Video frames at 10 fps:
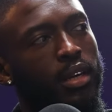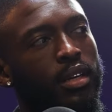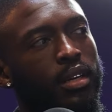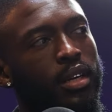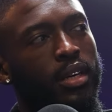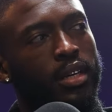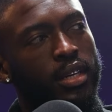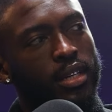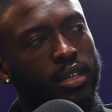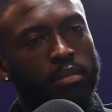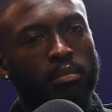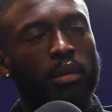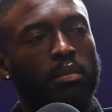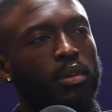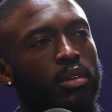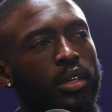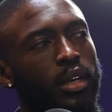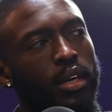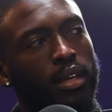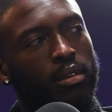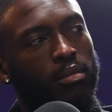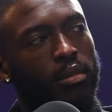uh, Let's make music. Make mm. music. And, that's it.